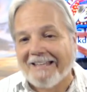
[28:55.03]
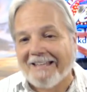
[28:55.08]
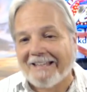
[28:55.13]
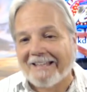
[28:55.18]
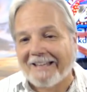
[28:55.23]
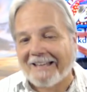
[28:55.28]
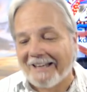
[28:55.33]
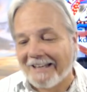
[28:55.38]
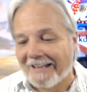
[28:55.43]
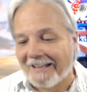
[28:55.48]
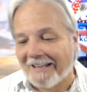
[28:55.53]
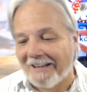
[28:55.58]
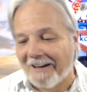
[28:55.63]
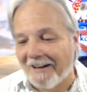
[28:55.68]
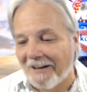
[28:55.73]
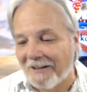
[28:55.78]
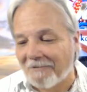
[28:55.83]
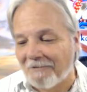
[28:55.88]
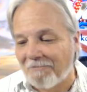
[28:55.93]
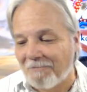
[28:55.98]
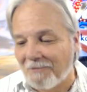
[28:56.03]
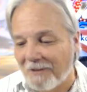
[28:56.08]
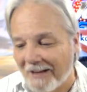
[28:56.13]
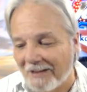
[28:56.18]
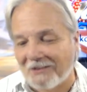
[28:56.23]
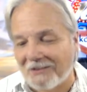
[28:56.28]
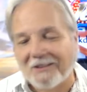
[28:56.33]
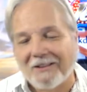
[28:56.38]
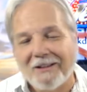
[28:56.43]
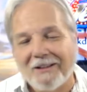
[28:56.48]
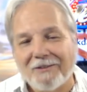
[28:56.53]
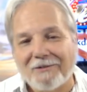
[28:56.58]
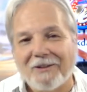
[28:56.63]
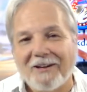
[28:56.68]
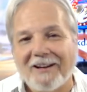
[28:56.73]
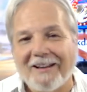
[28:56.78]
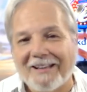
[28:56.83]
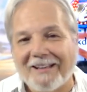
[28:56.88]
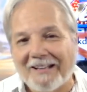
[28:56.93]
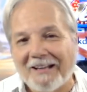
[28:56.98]
and thanks again for
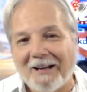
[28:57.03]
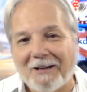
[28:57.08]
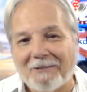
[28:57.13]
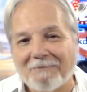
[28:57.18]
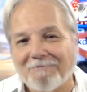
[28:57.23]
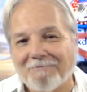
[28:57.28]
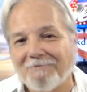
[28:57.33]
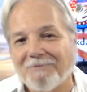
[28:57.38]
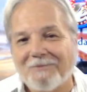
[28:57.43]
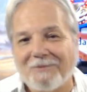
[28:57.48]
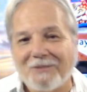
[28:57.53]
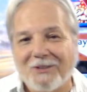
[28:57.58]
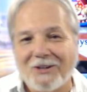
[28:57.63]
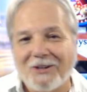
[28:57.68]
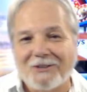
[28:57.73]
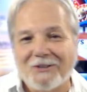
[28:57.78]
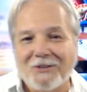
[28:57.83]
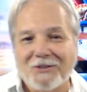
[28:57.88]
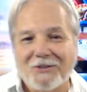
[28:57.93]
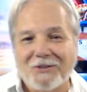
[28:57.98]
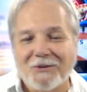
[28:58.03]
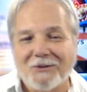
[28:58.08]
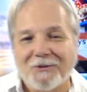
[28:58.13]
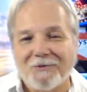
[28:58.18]
hanging out. Talk to you soon.